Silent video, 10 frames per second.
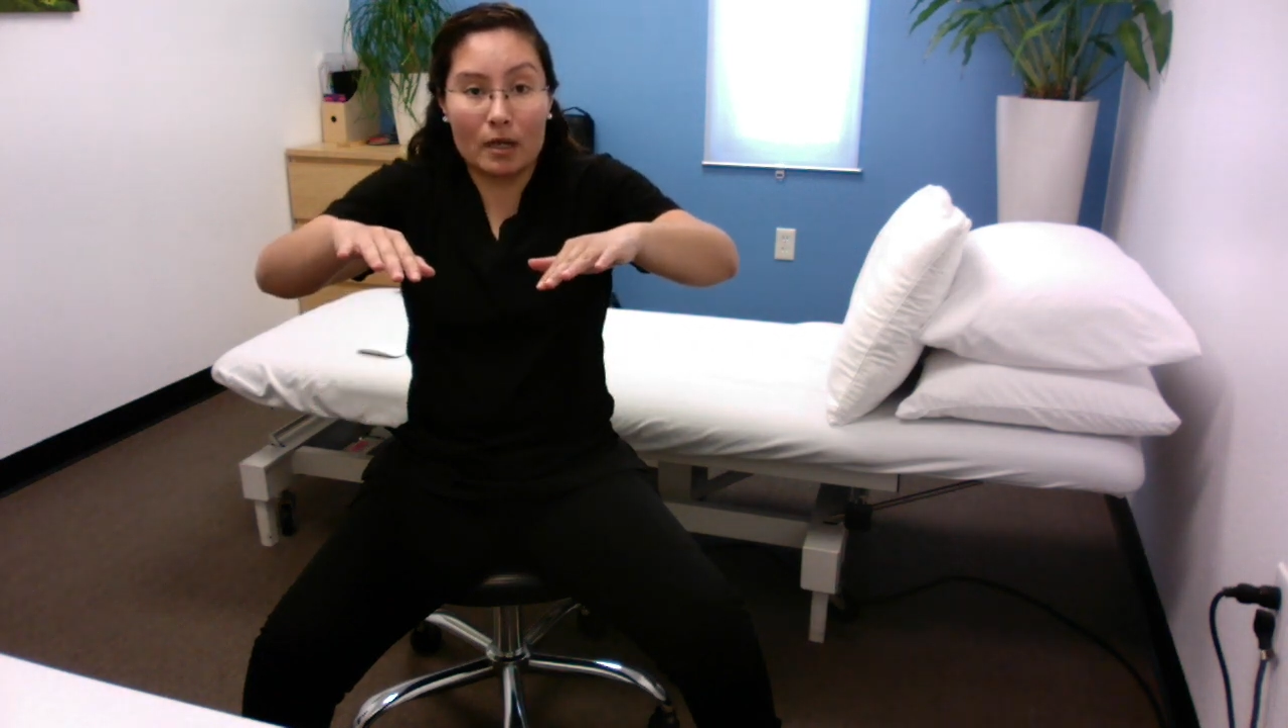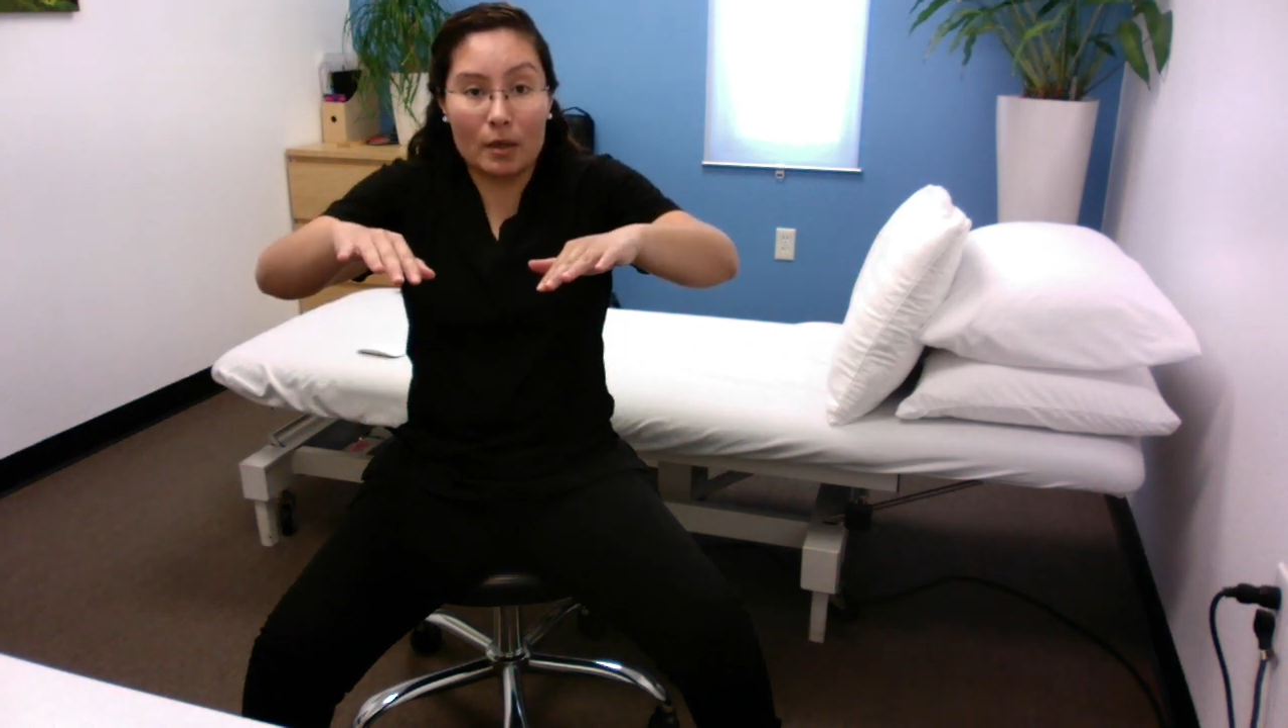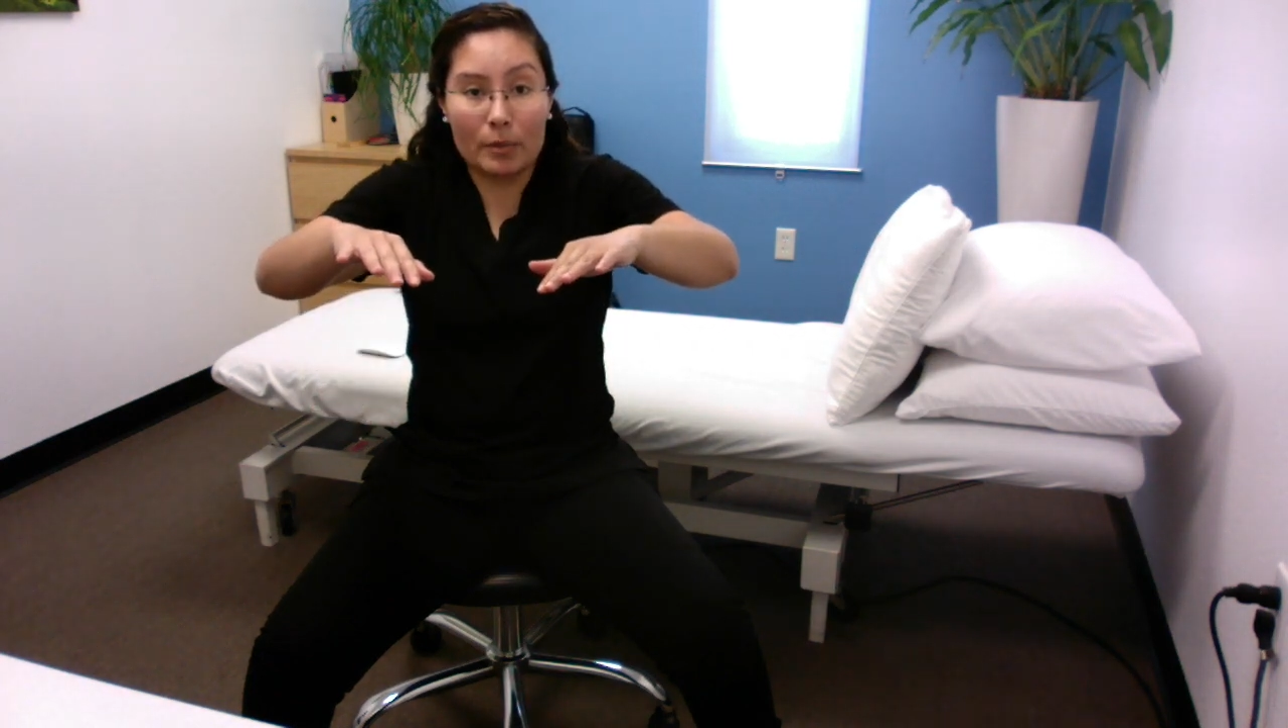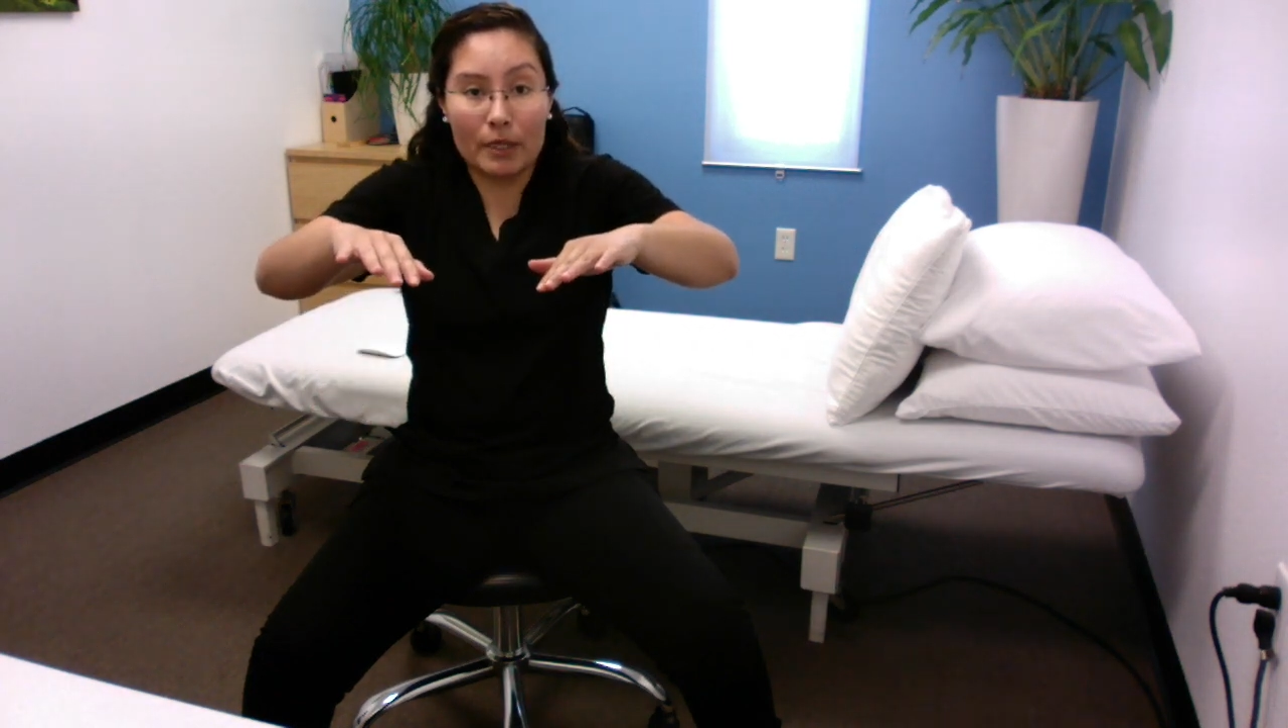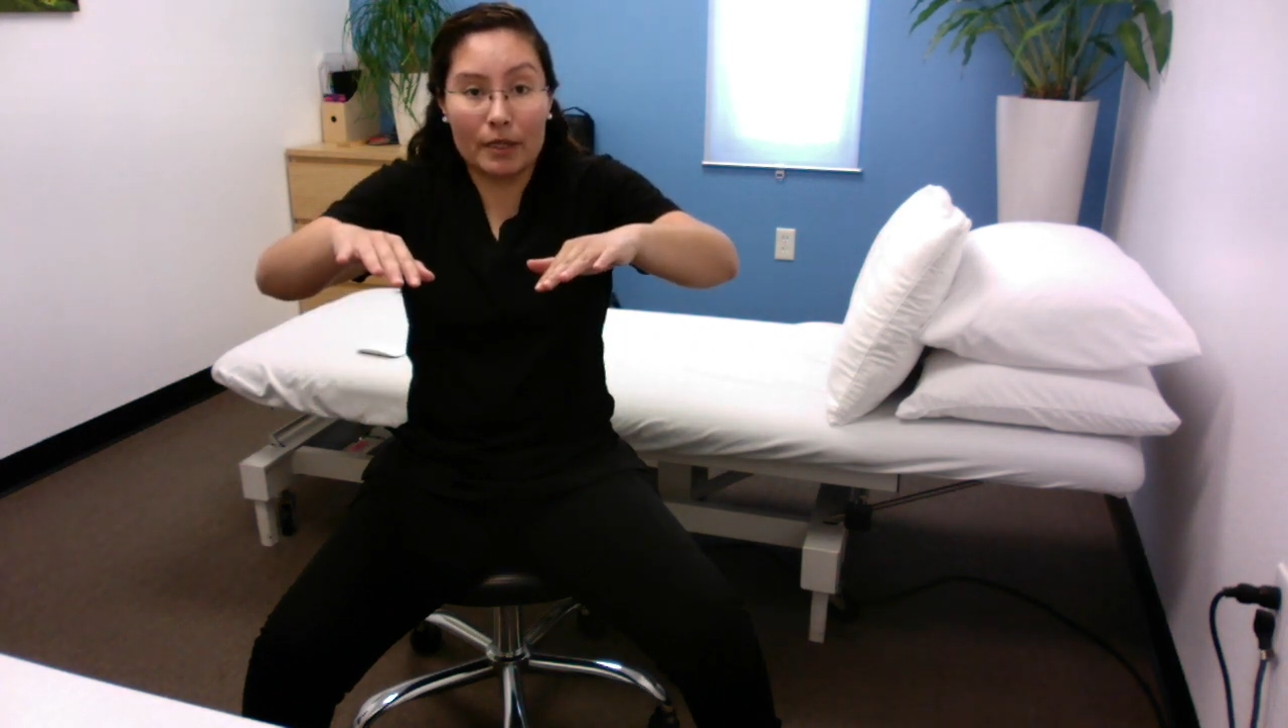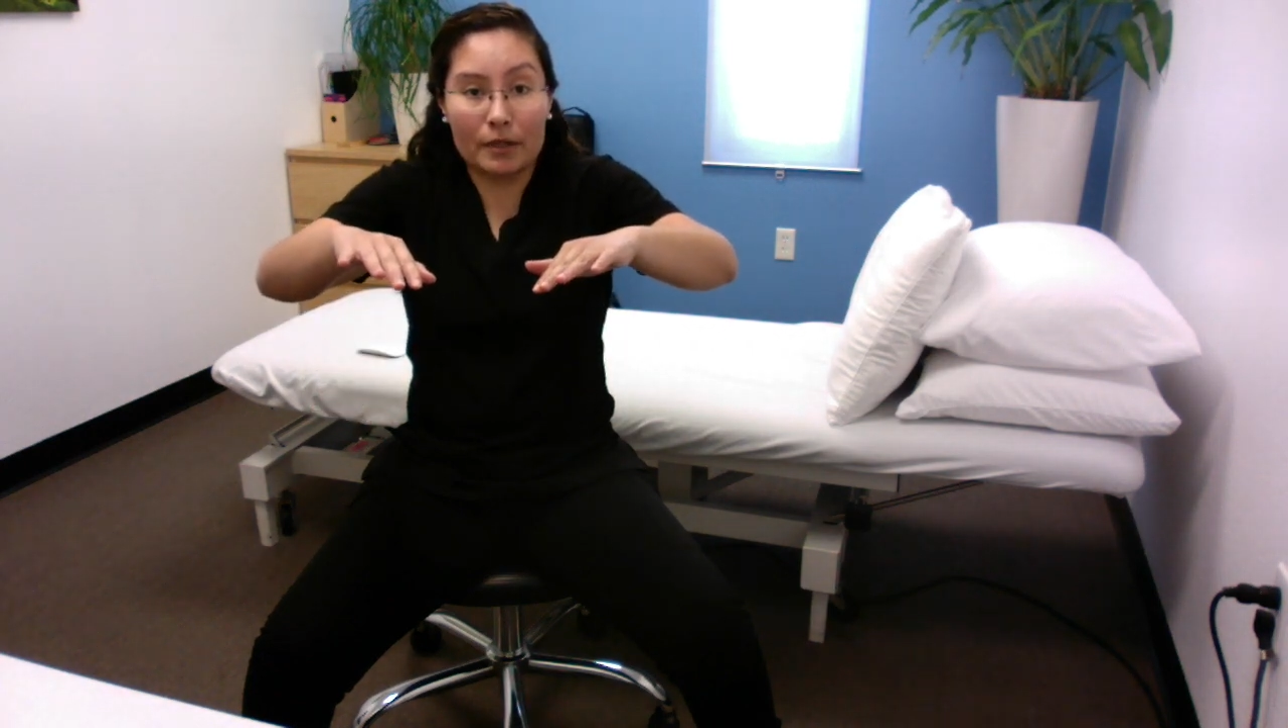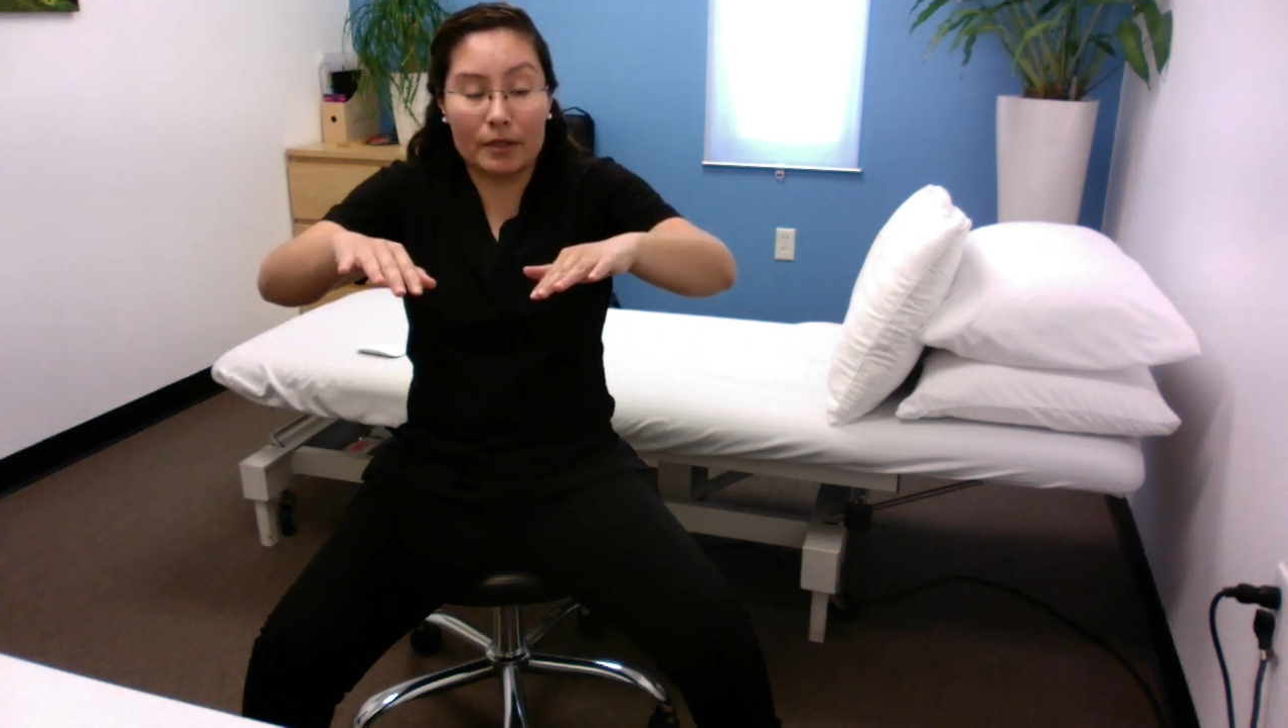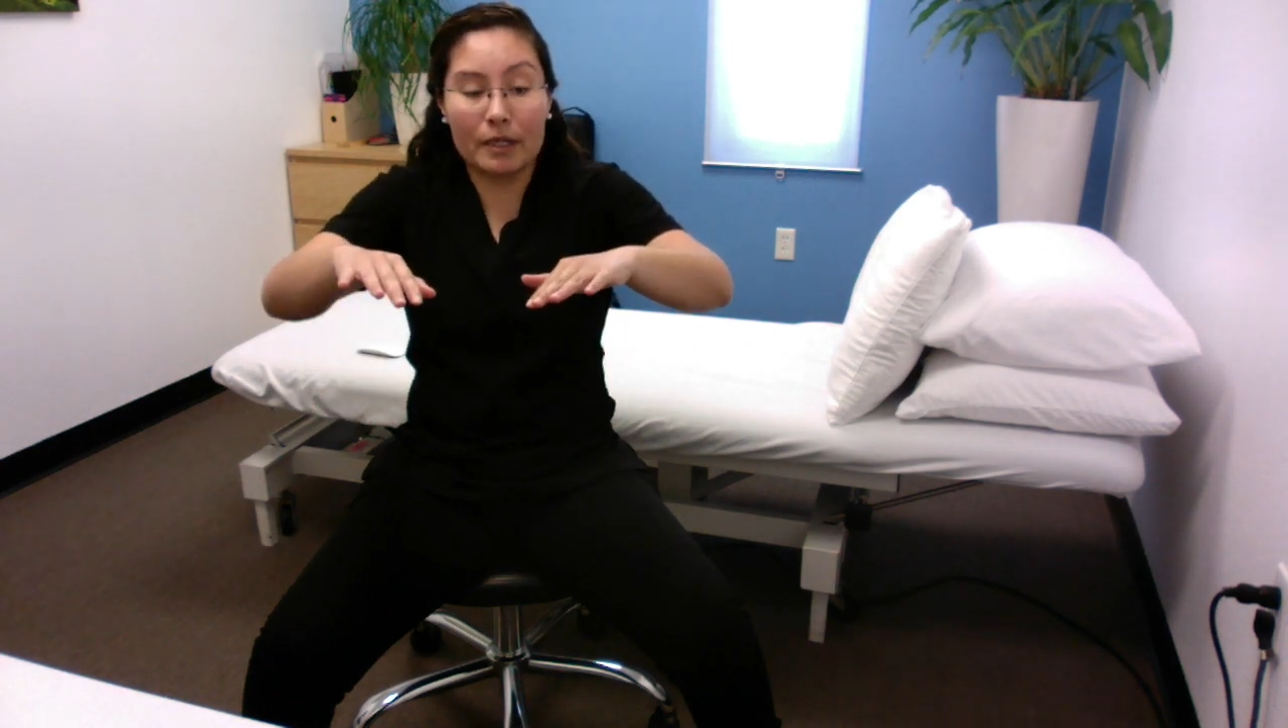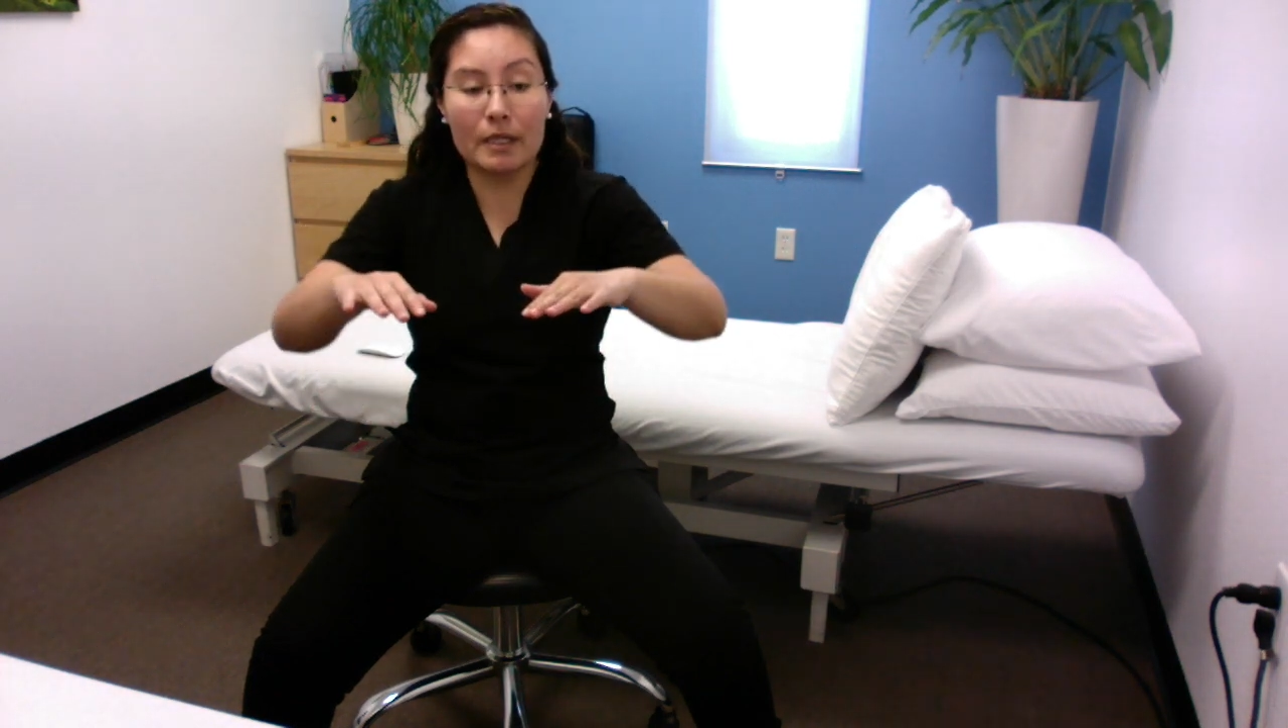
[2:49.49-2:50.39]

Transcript: up here